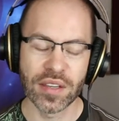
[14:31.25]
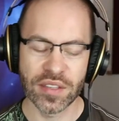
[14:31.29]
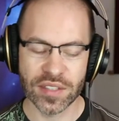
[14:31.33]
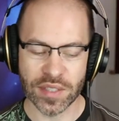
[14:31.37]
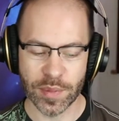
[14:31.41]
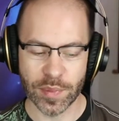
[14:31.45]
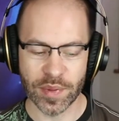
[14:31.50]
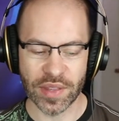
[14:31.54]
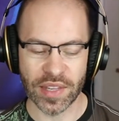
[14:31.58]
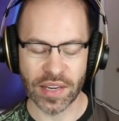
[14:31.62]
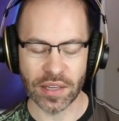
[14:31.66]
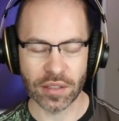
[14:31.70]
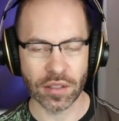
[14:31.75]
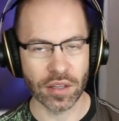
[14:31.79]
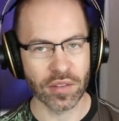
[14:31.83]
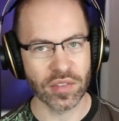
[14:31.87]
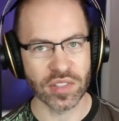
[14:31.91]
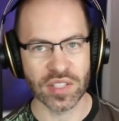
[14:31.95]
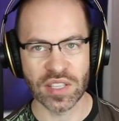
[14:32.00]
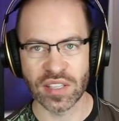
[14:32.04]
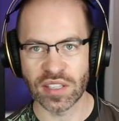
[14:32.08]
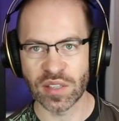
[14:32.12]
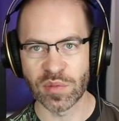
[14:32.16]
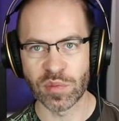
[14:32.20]
Sympathetic
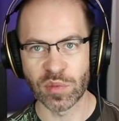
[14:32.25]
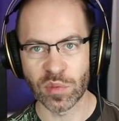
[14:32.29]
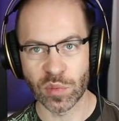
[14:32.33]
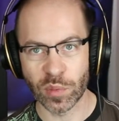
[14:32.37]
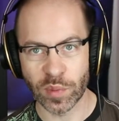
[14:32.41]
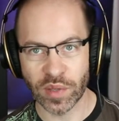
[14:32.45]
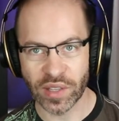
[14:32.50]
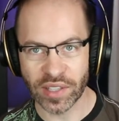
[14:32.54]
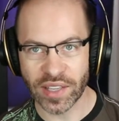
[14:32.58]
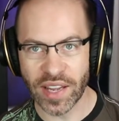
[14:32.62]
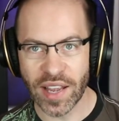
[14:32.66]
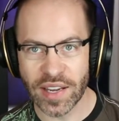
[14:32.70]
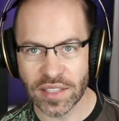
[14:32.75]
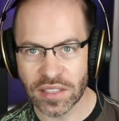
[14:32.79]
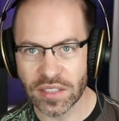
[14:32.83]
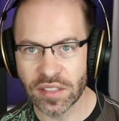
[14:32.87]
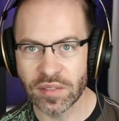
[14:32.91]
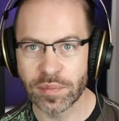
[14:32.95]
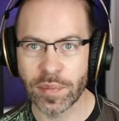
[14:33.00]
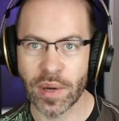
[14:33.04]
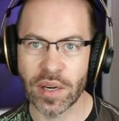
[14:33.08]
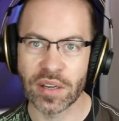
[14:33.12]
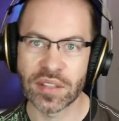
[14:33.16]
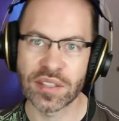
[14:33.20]
nervous system is really
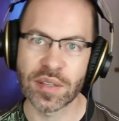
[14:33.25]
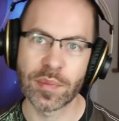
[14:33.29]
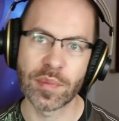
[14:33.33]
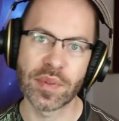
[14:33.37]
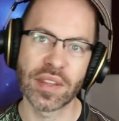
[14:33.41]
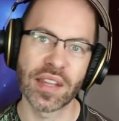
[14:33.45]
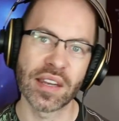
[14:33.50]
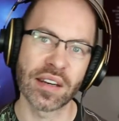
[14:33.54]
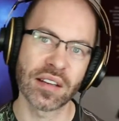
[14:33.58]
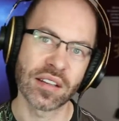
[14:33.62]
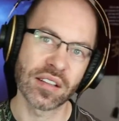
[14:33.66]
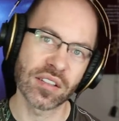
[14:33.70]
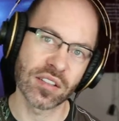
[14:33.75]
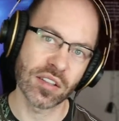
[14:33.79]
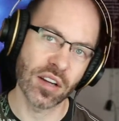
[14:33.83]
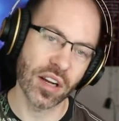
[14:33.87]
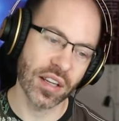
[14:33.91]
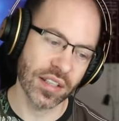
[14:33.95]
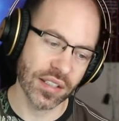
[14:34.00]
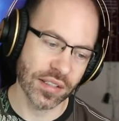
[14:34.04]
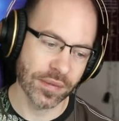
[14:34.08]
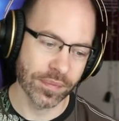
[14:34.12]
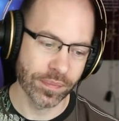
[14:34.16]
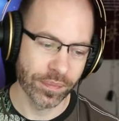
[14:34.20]
active, parasympathetic is
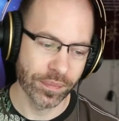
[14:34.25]
not.